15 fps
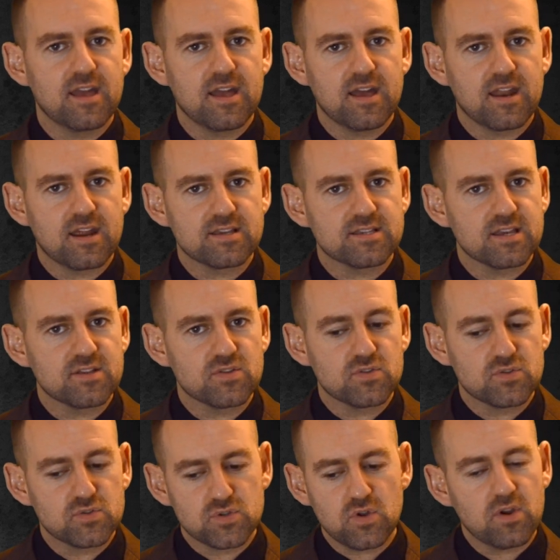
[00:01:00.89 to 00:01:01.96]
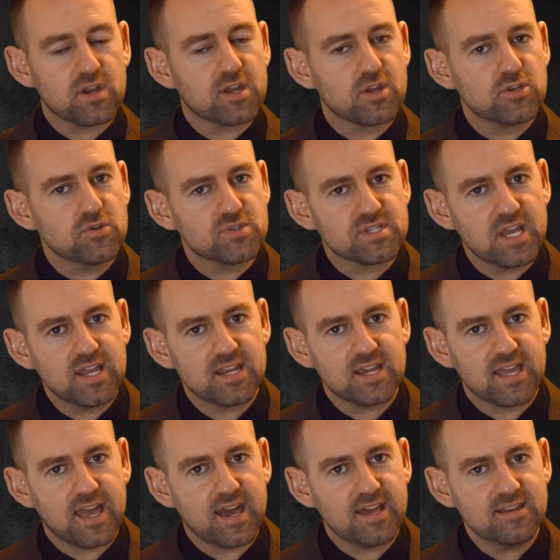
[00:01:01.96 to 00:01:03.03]
And I said, "Sorry, could you say it
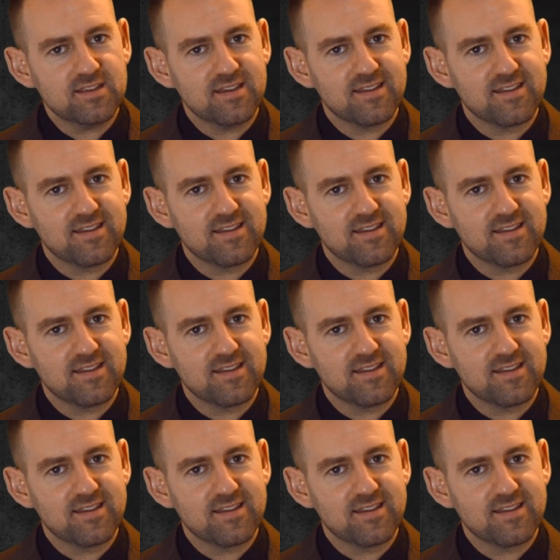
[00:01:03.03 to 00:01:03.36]
again?"